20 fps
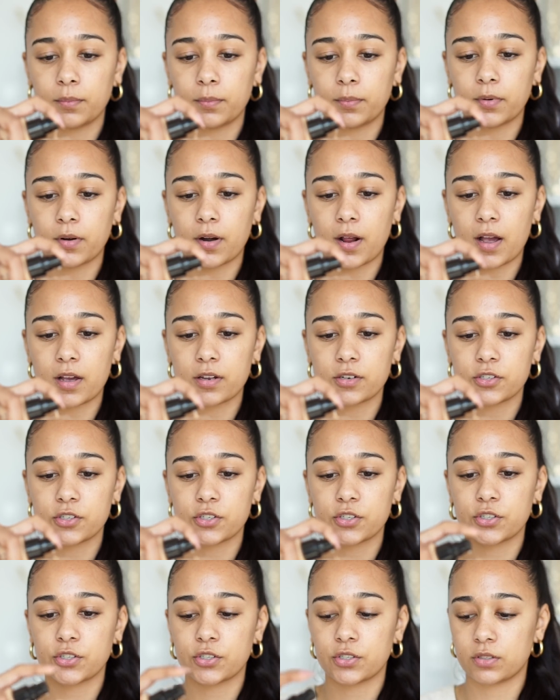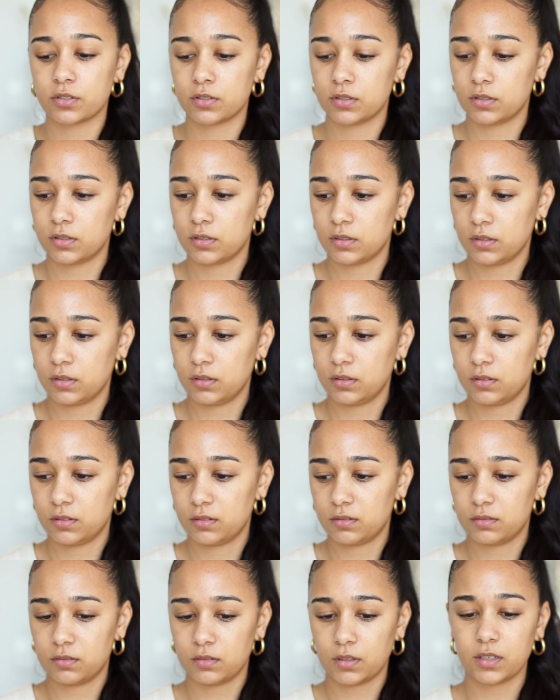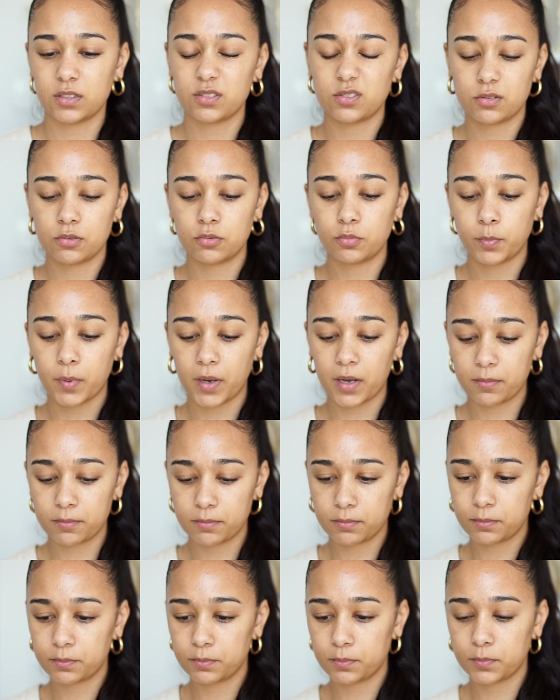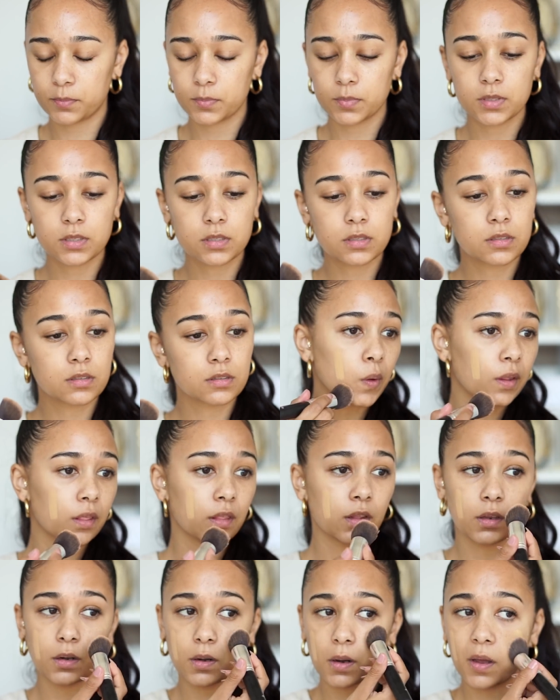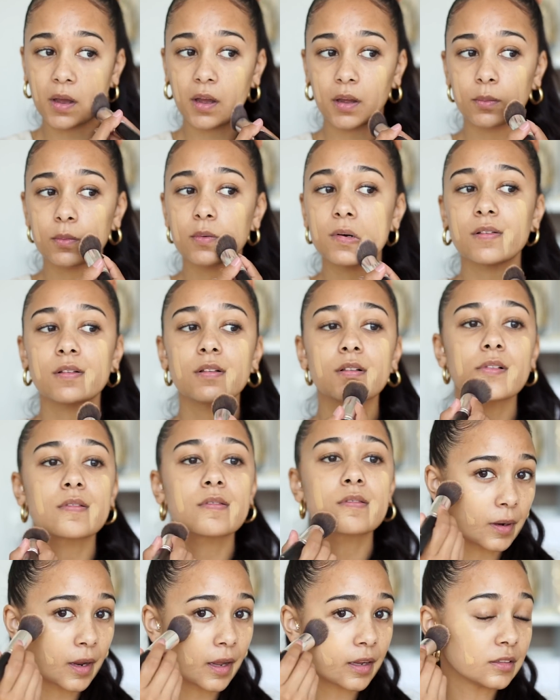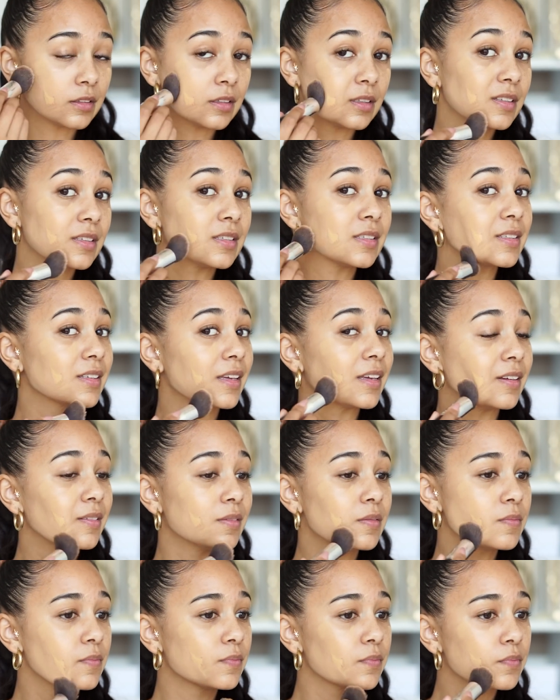brush, like 2 pumps, and then I will apply it to the skin.